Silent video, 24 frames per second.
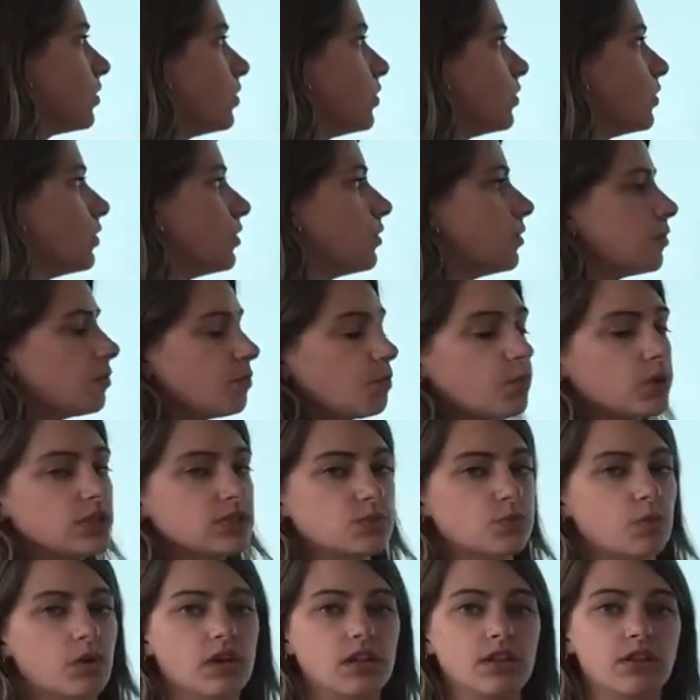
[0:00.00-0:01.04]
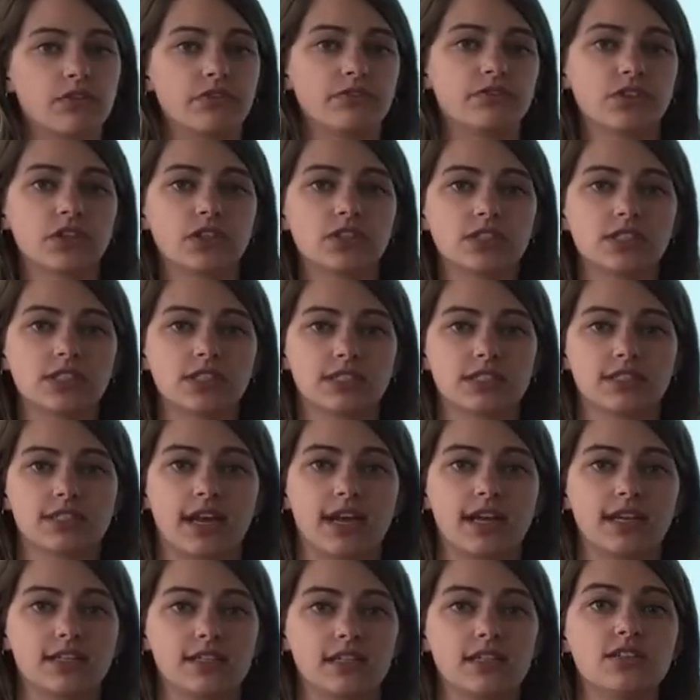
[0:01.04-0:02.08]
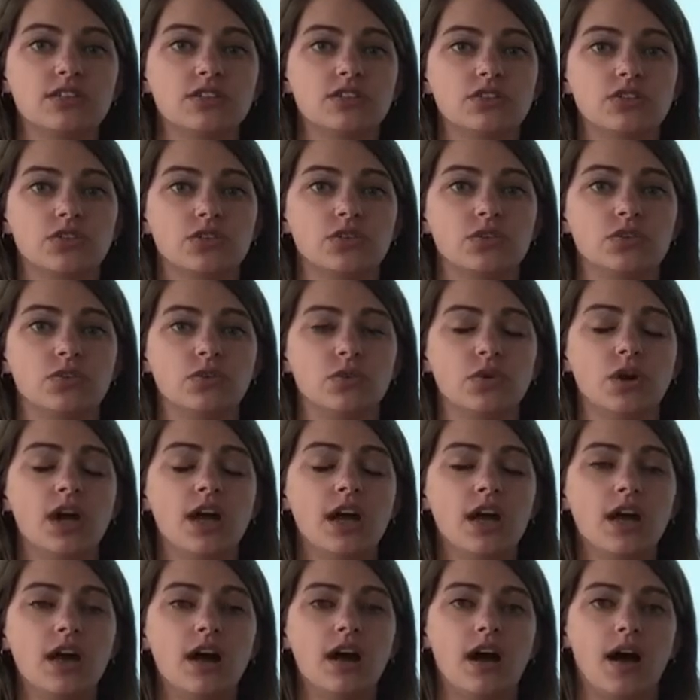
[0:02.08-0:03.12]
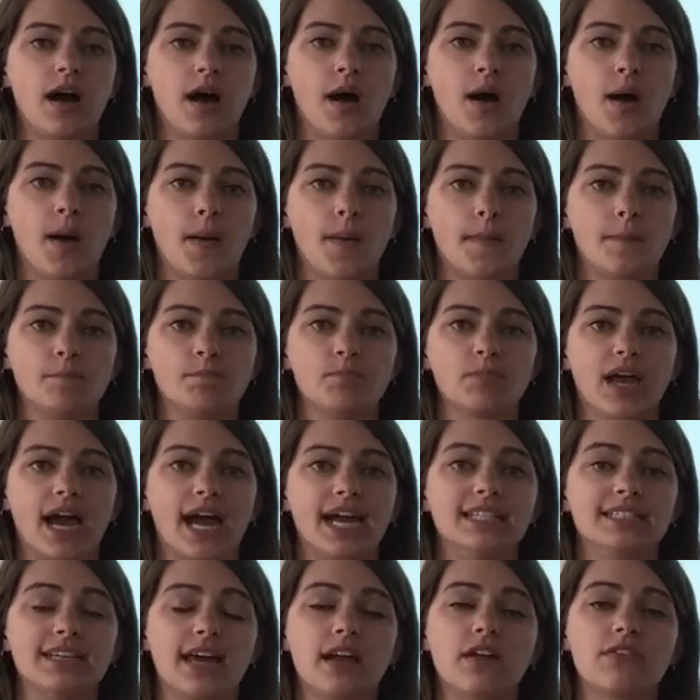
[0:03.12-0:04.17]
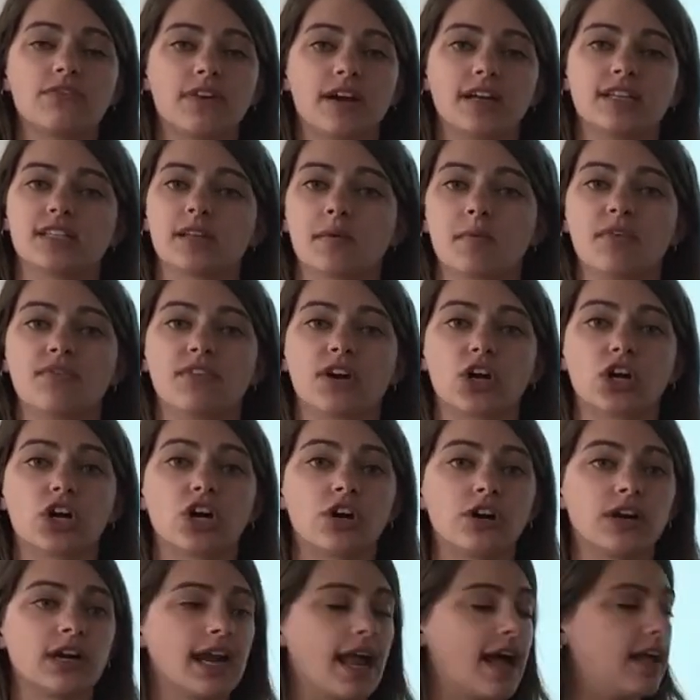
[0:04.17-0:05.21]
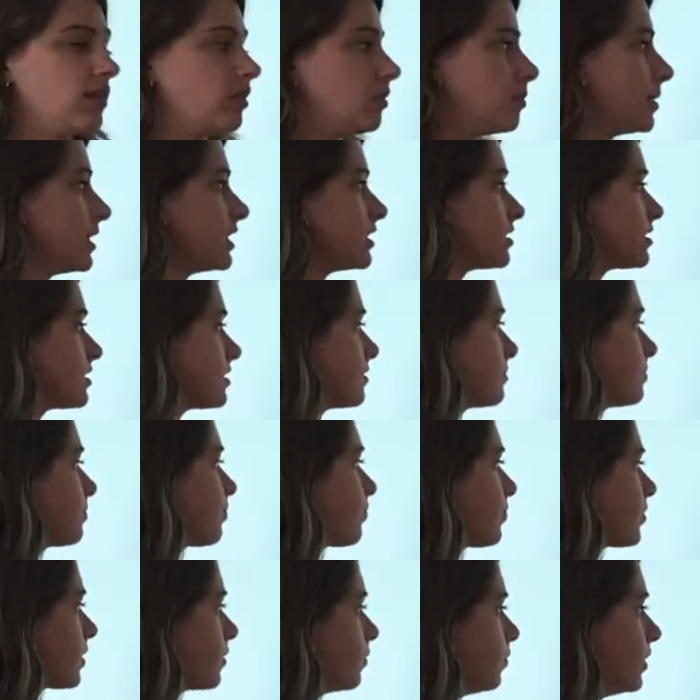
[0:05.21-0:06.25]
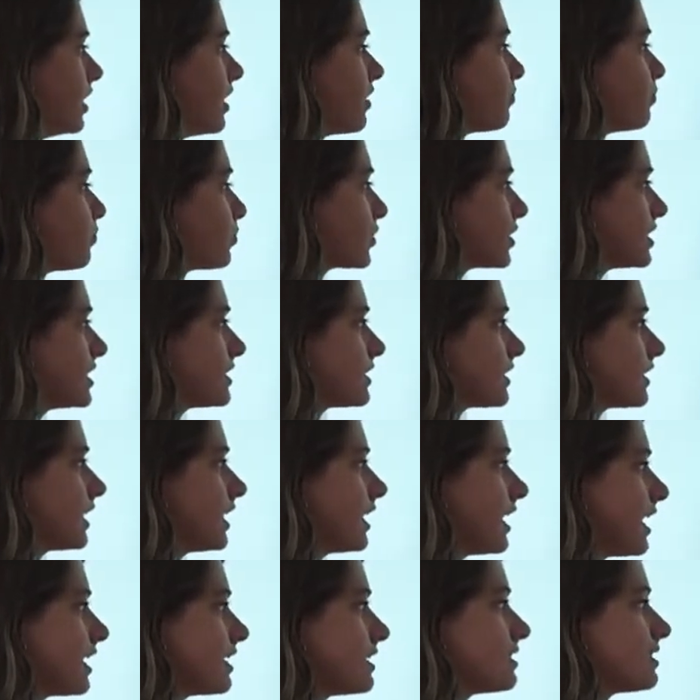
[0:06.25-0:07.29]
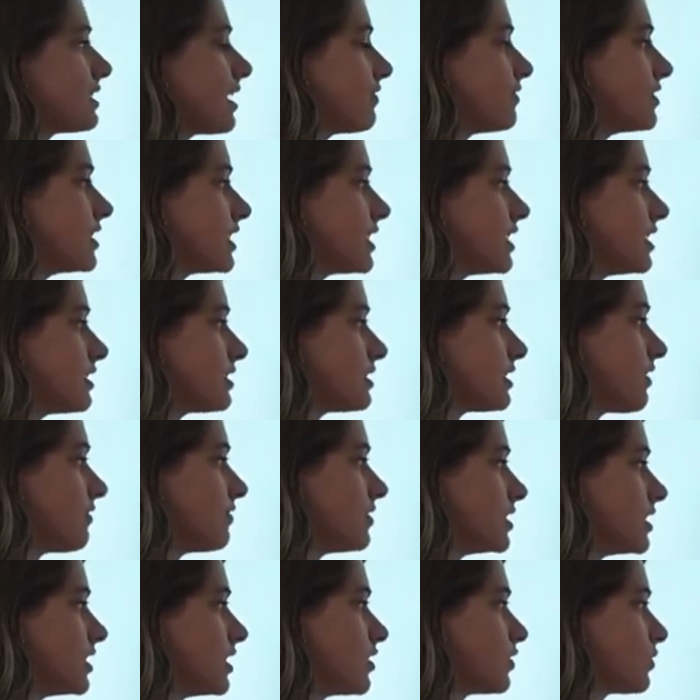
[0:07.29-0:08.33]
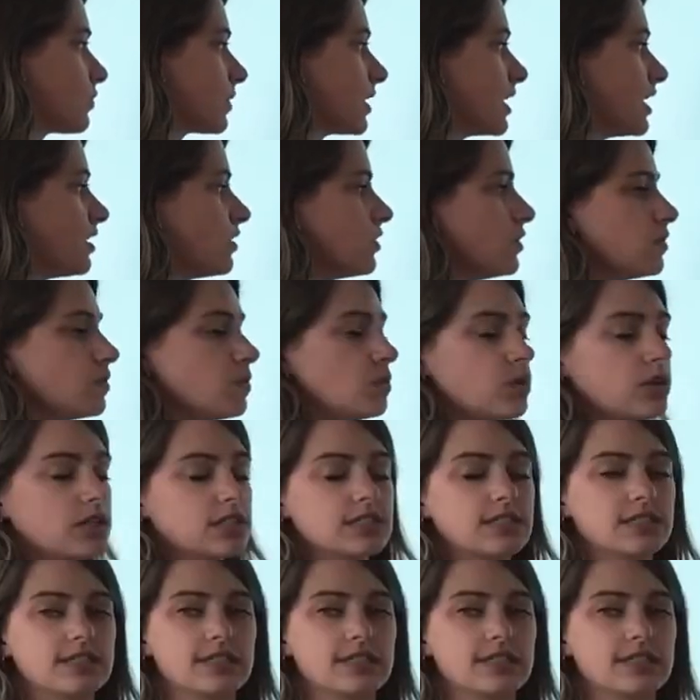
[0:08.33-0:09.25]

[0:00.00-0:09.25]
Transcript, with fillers: who was one of the first scientists to um, identify some of our current elements. We have Priestley in 1773, who